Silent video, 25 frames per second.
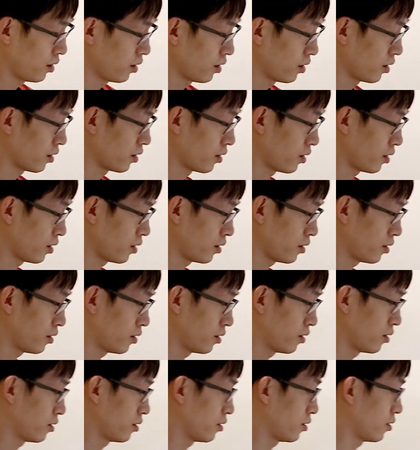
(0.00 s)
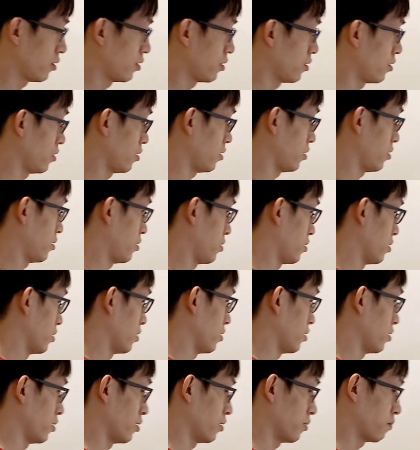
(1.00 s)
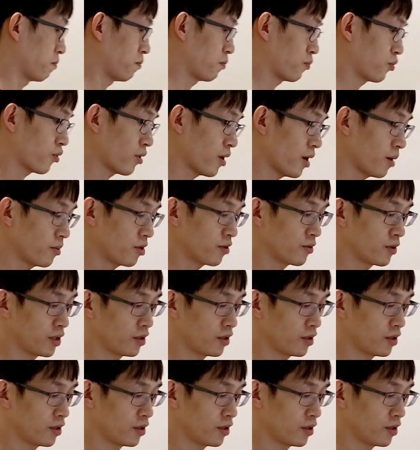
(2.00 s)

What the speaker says: And then the primary